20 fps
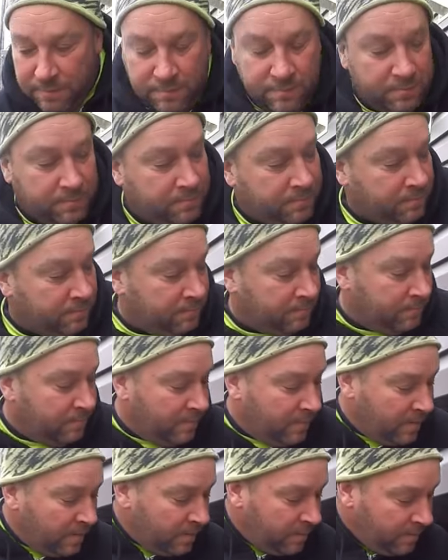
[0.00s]
Okay.
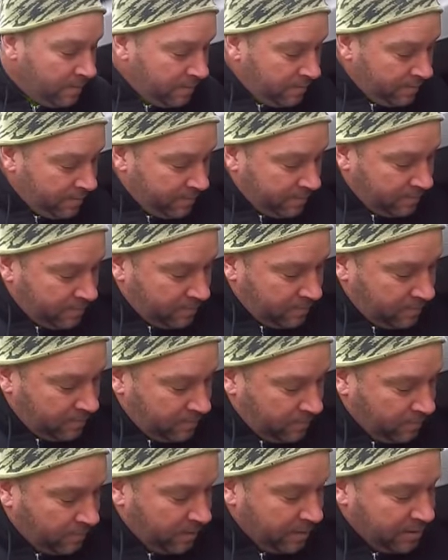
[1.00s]

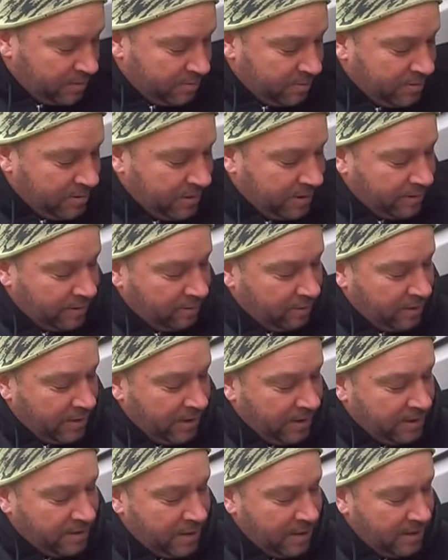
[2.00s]
On this particular
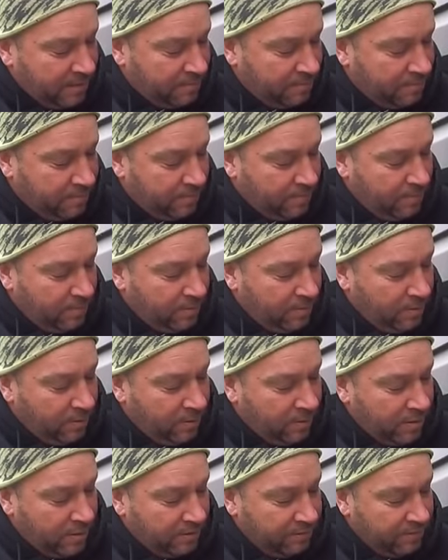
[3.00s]
heat tape, you
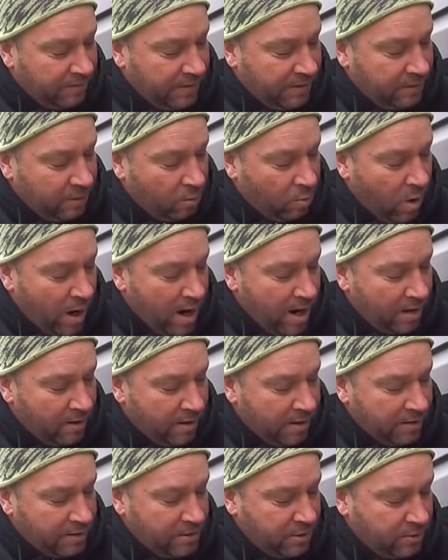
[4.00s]
can feed the wire
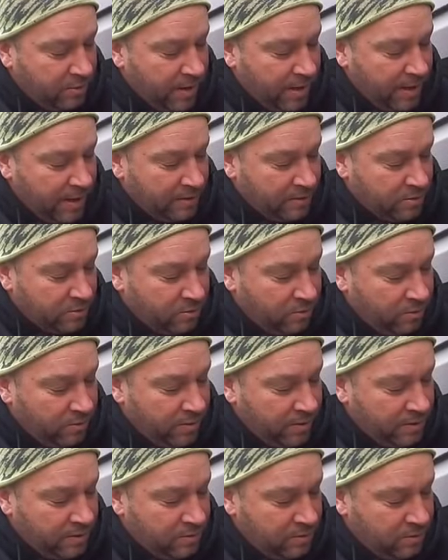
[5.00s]
into it and screw
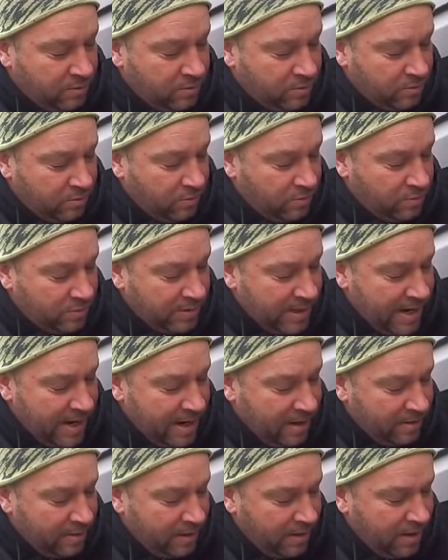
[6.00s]
these two screws
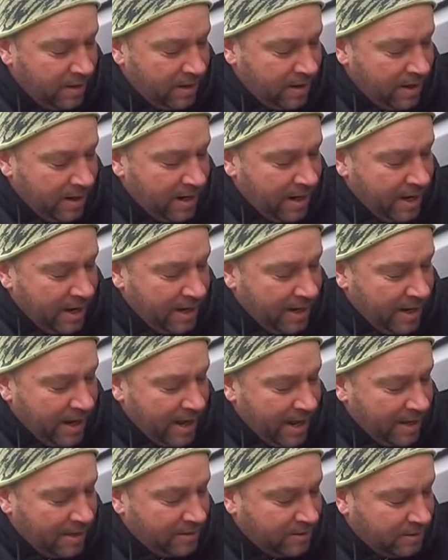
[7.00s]
down, and it
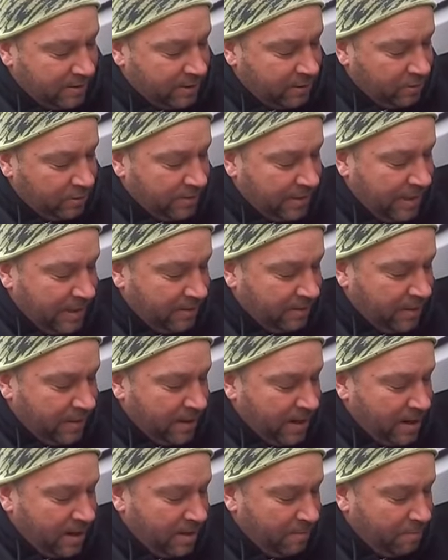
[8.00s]
has little teeth in
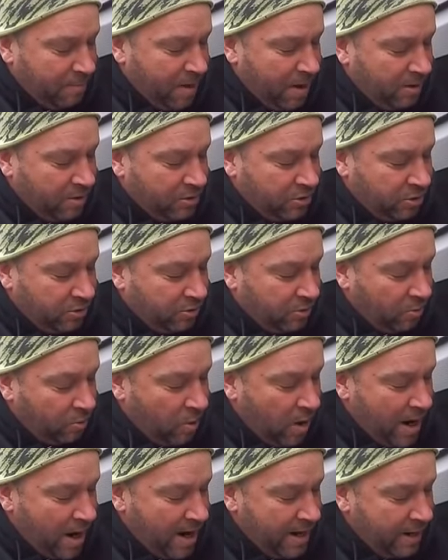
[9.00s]
there that puncture the
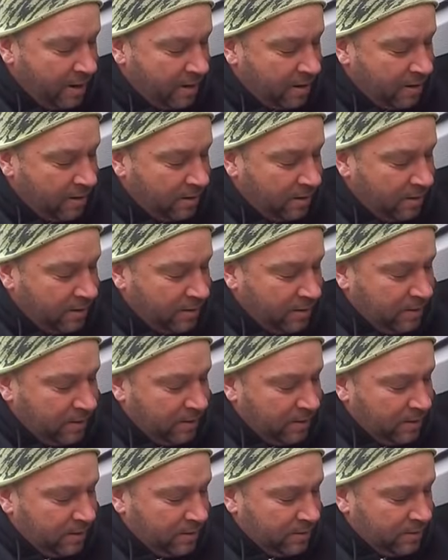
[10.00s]
wire
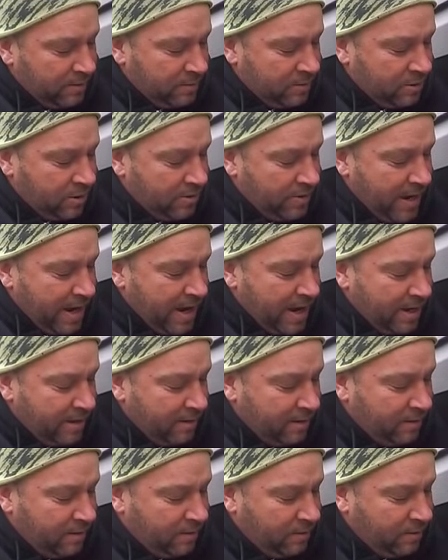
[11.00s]
so that
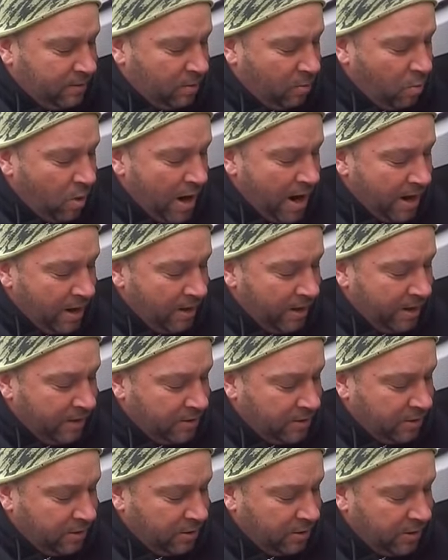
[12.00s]
the wire gets
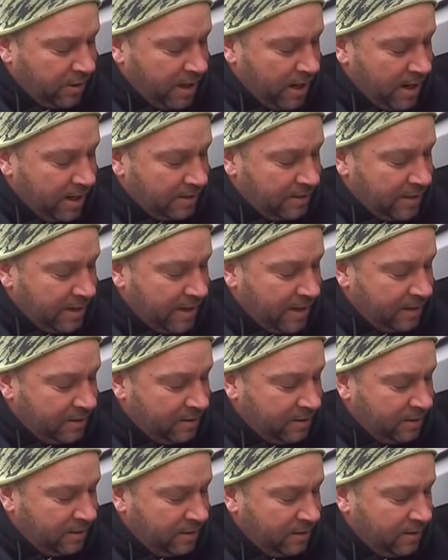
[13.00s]
a good contact.
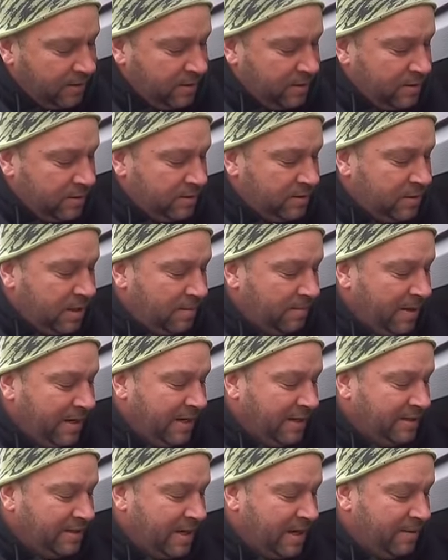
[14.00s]
Some
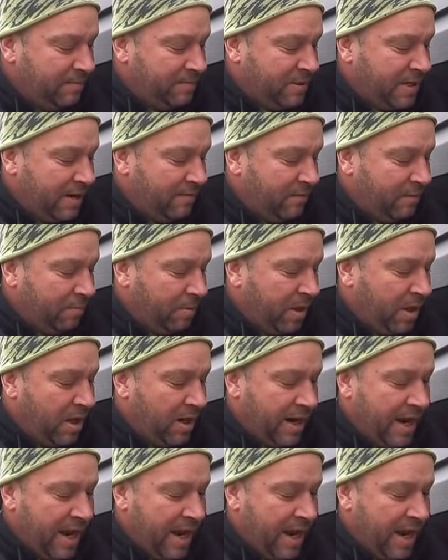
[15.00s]
heat tapes have a plug